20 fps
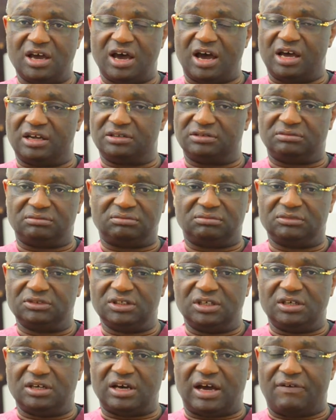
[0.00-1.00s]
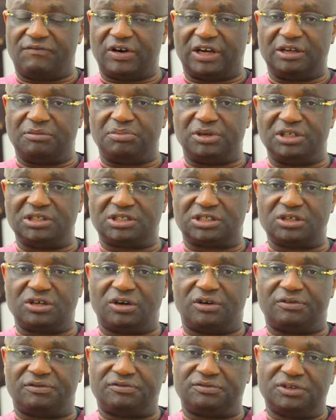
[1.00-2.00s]
and availability
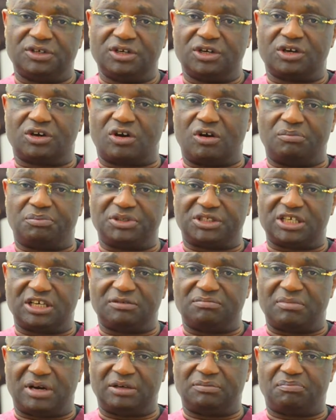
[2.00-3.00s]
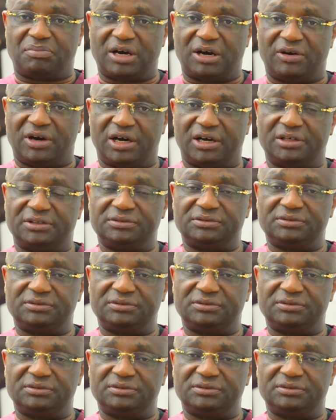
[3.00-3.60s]
of competent manpower.